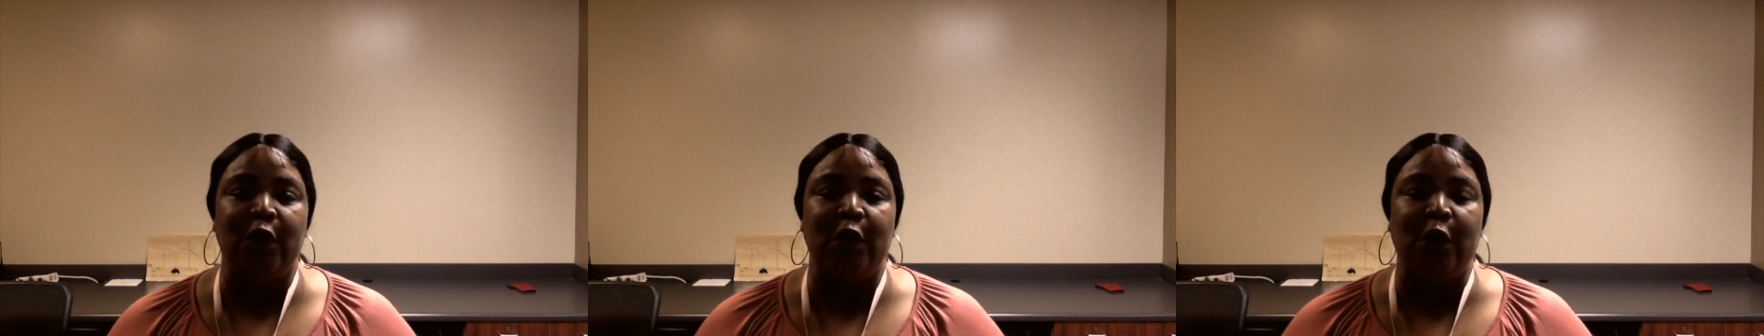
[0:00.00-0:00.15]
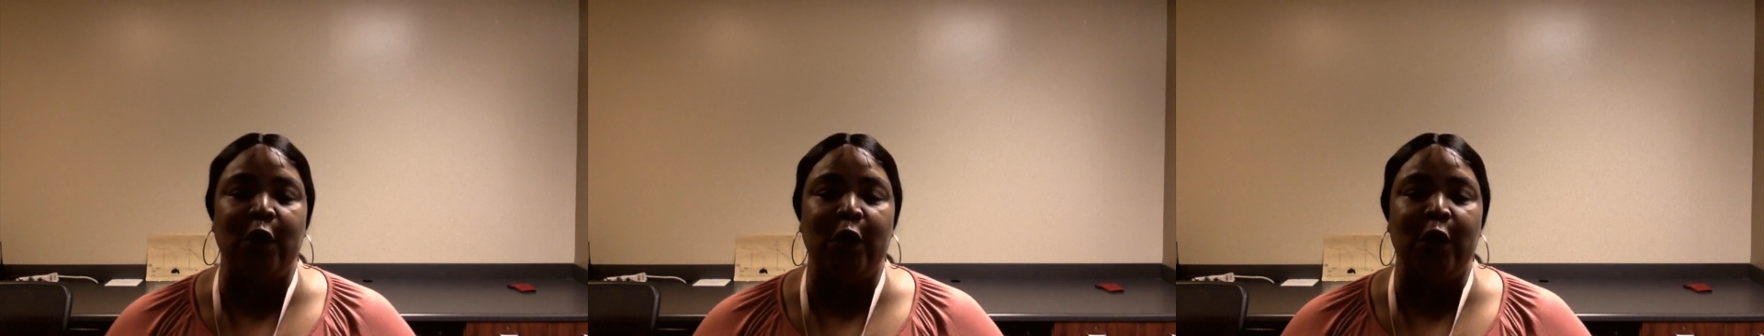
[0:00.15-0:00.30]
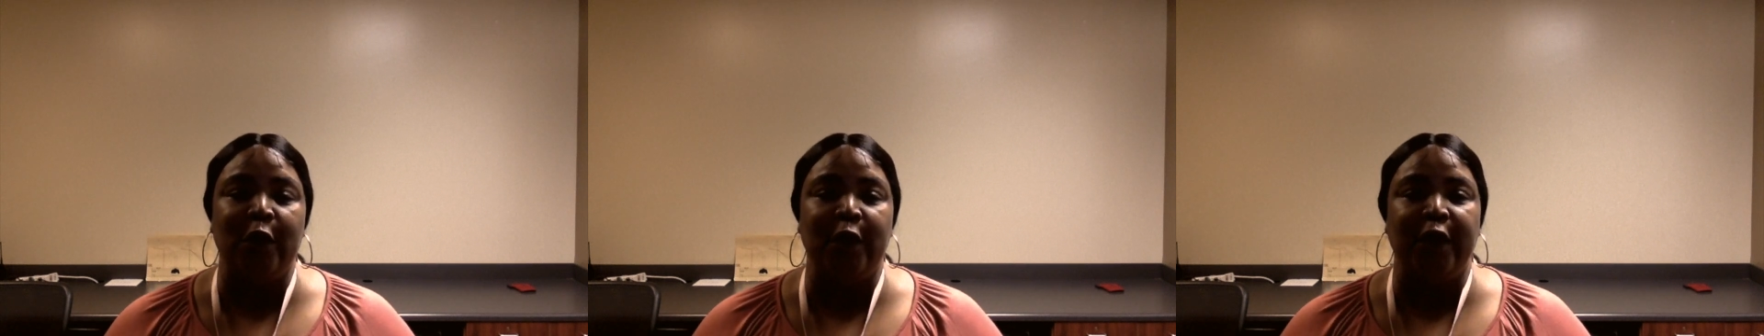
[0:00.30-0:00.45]

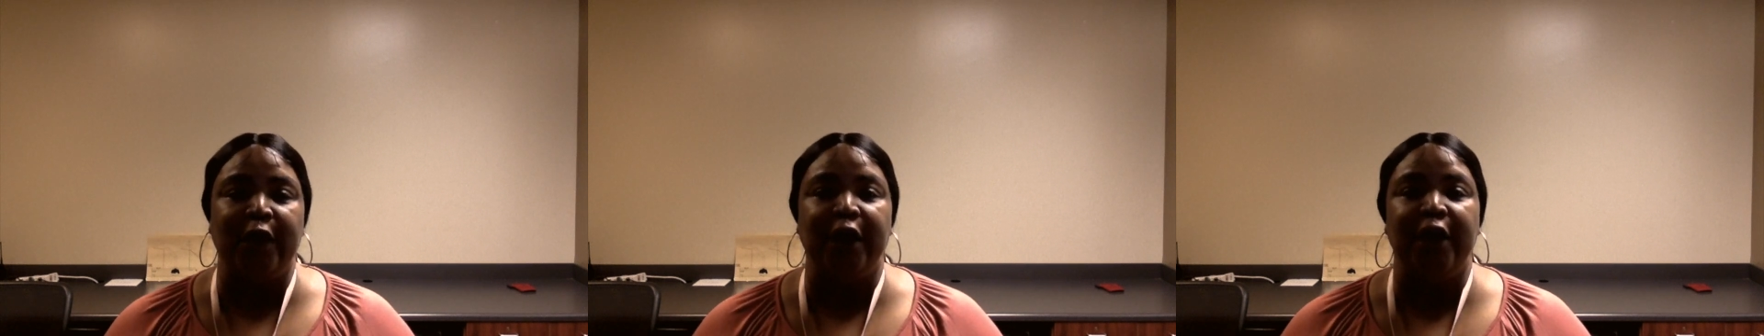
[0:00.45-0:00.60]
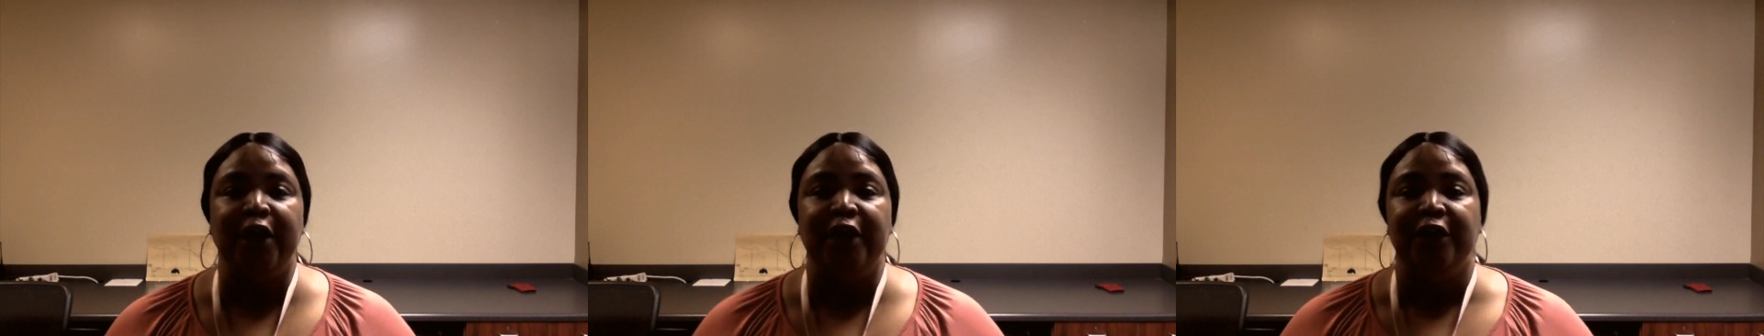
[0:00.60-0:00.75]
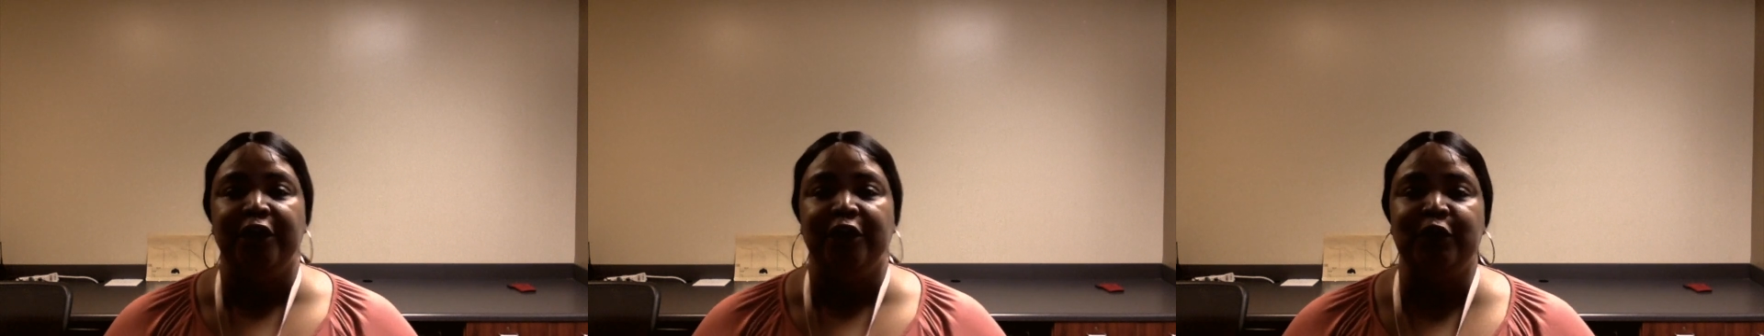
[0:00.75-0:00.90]

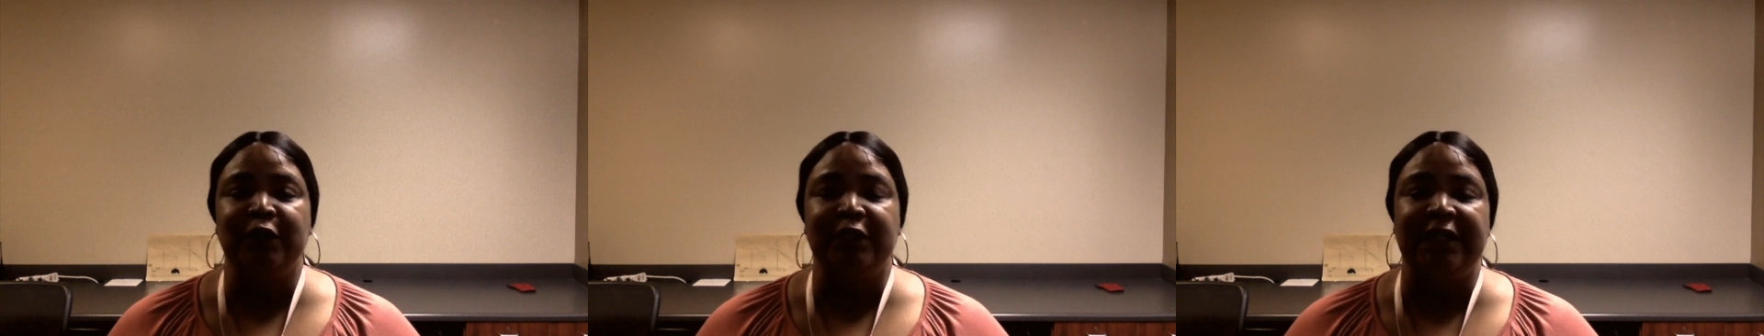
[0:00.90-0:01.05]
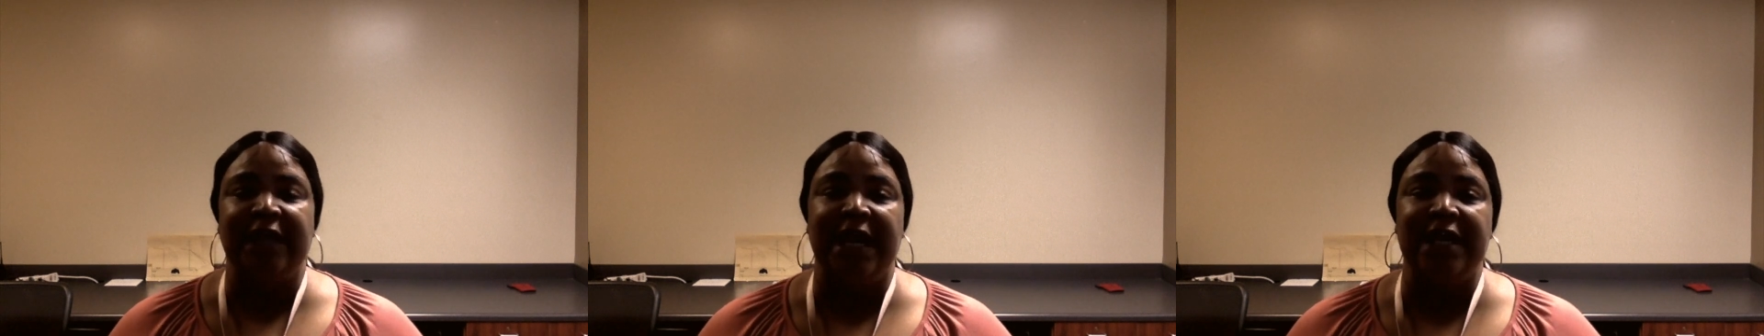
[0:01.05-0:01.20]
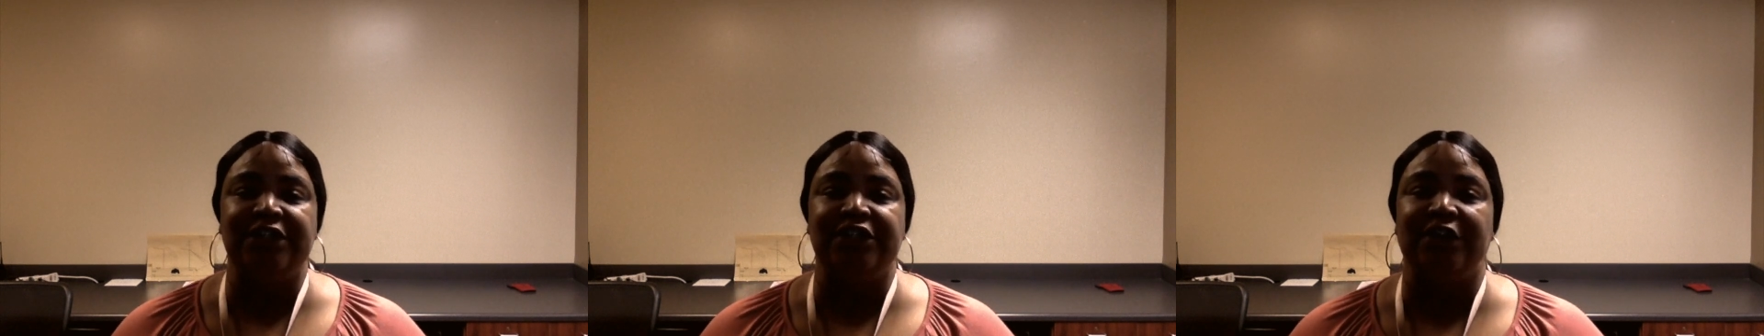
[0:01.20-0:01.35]
or
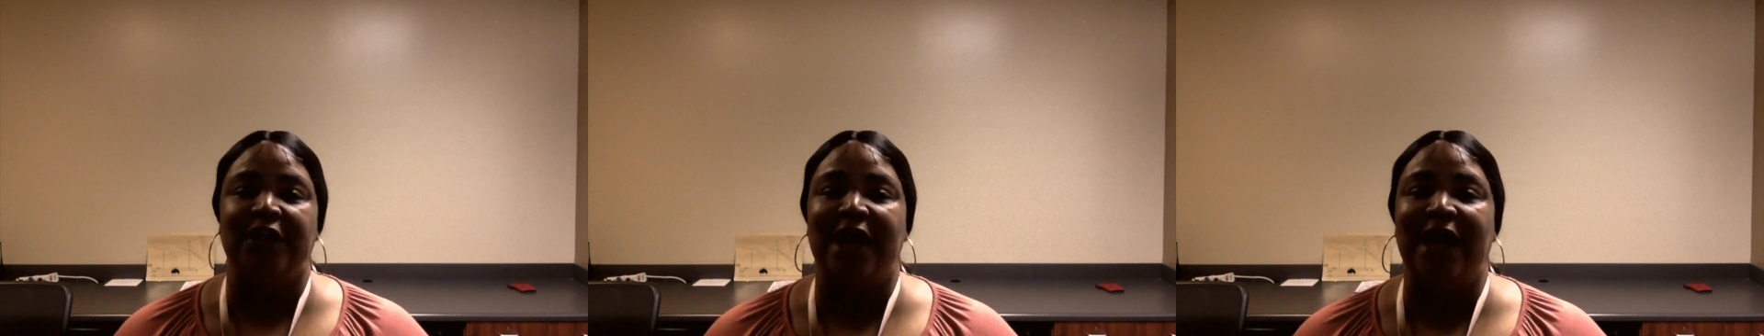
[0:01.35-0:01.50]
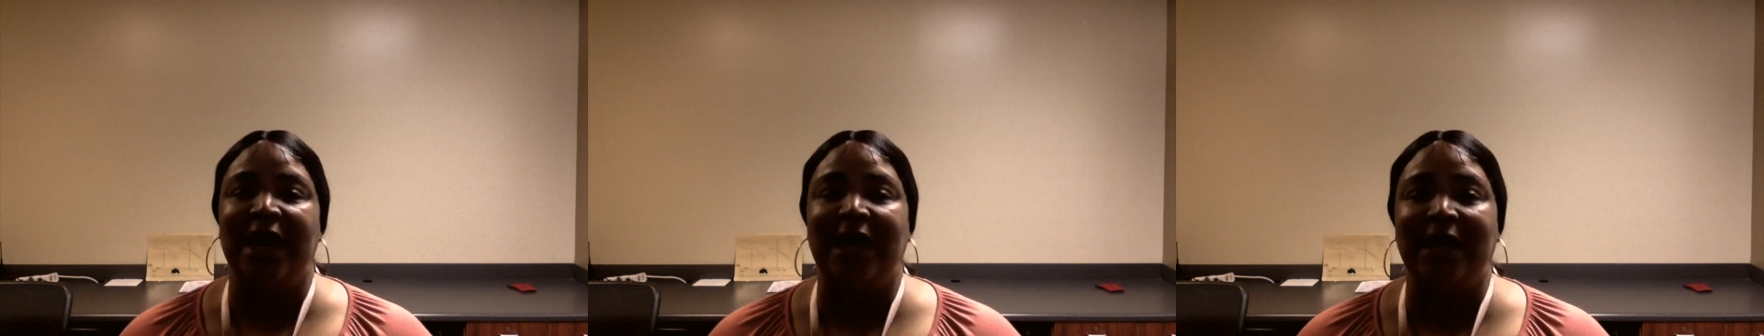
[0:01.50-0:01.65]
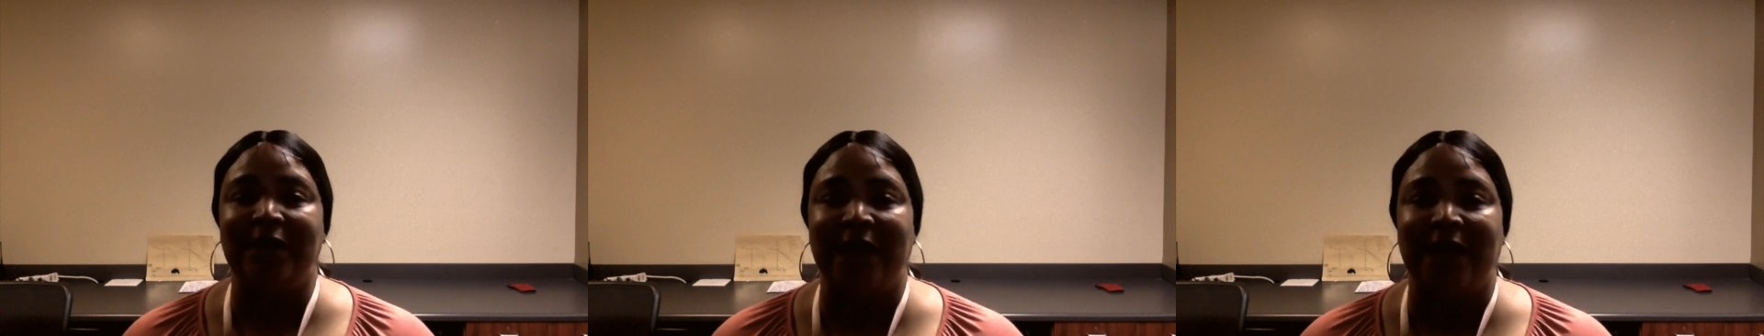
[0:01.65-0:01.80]
utilize your
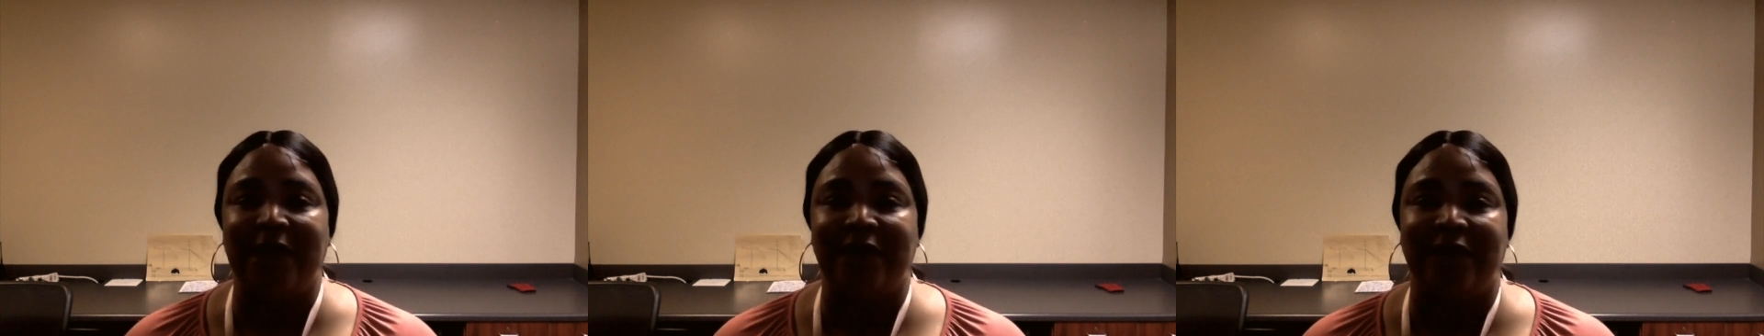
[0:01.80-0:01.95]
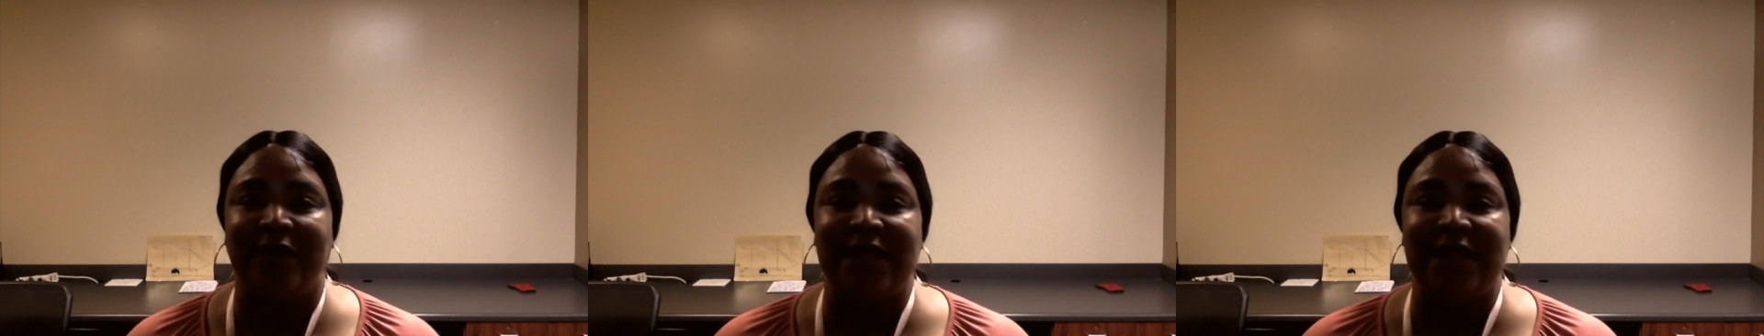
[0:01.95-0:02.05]
highlighter